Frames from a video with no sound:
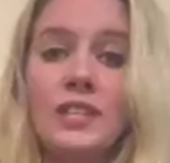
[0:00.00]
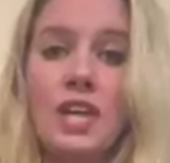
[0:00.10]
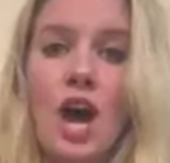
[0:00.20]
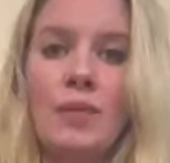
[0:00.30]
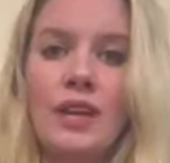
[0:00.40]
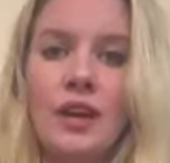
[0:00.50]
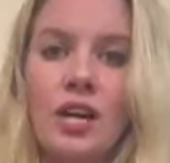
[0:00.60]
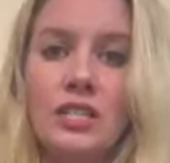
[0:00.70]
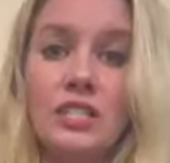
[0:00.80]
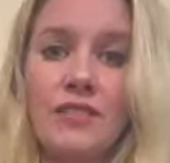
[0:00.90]
at the top, being
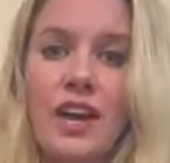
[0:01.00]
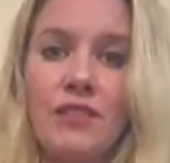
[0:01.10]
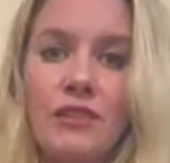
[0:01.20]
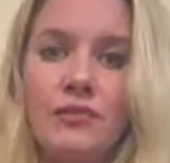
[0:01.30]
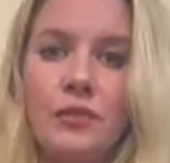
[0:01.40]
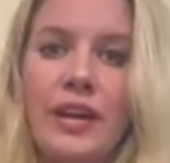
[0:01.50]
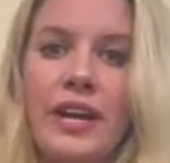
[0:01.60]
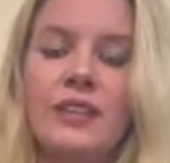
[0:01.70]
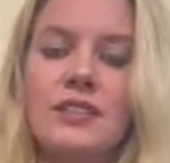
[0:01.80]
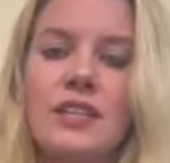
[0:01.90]
conscious of that for 4
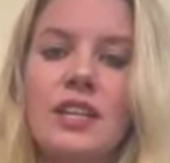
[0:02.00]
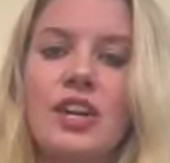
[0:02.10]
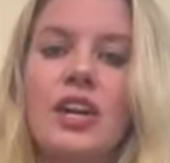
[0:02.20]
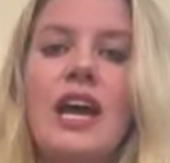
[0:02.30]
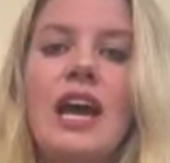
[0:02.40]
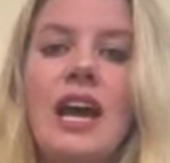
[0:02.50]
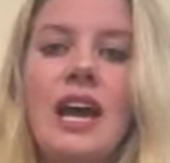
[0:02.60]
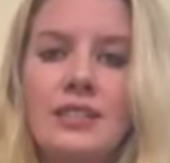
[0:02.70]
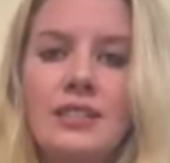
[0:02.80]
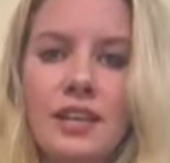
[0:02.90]
counts, and then you're
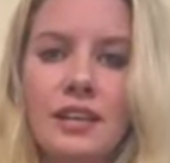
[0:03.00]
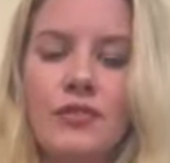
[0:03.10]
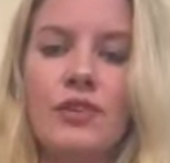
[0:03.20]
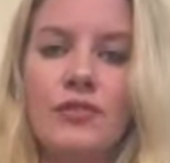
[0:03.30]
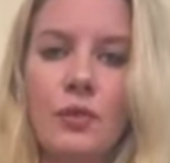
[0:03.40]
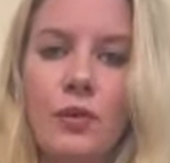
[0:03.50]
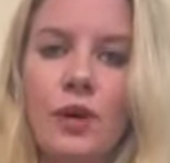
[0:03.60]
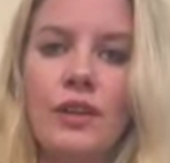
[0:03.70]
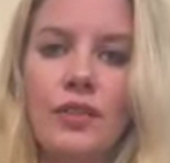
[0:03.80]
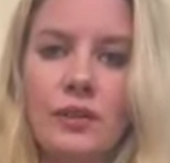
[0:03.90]
exhaling for
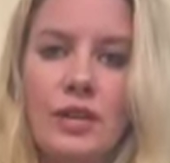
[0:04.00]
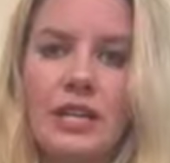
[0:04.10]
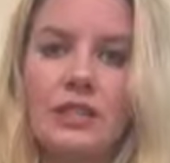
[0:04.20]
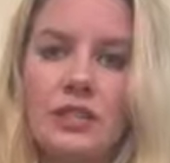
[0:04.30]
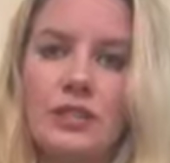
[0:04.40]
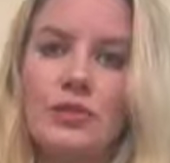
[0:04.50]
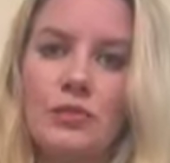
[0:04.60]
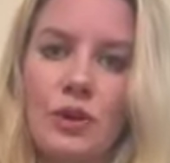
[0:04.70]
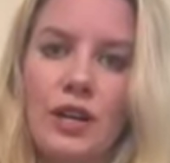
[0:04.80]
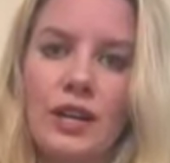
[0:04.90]
4, 3, 2,
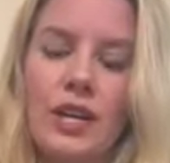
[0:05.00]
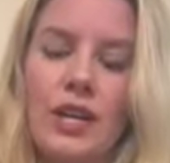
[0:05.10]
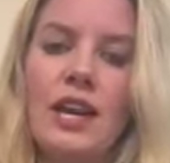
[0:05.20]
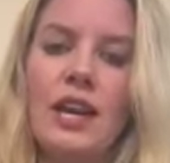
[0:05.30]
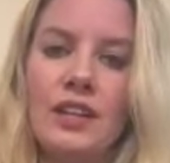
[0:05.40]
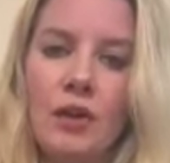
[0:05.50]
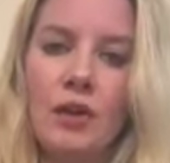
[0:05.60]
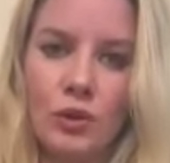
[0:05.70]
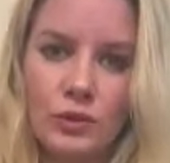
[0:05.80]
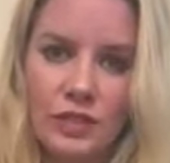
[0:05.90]
1, and then you
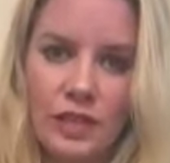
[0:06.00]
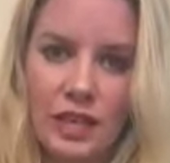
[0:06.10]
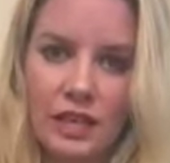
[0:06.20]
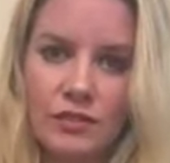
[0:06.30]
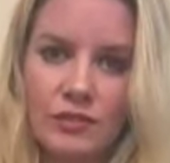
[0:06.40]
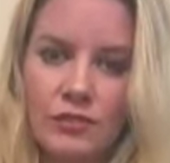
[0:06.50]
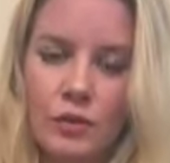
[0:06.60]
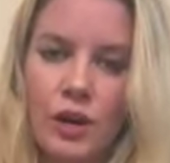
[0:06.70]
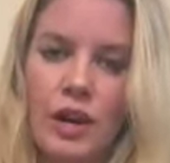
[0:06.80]
hold it again for 4.